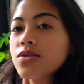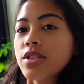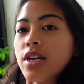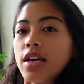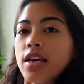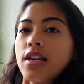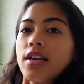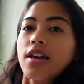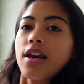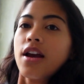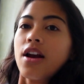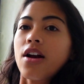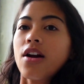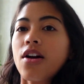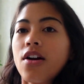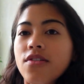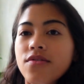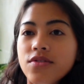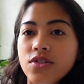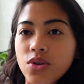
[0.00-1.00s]
taking care
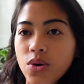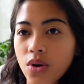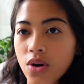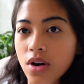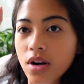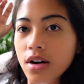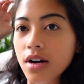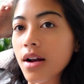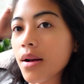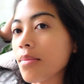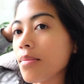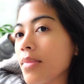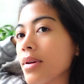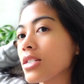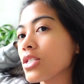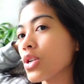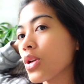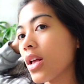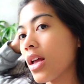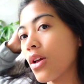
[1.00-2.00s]
of your
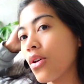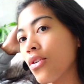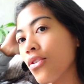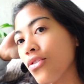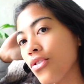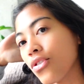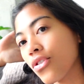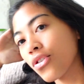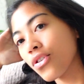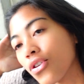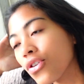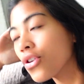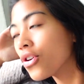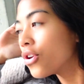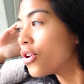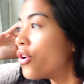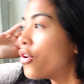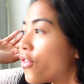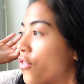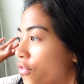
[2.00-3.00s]
mental health
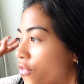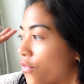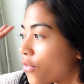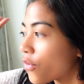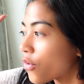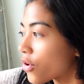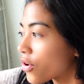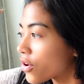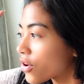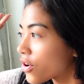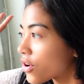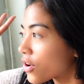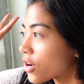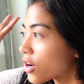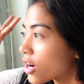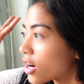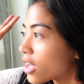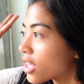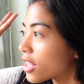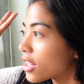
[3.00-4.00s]

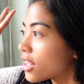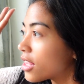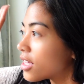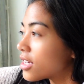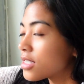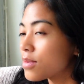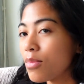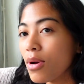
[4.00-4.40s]
for this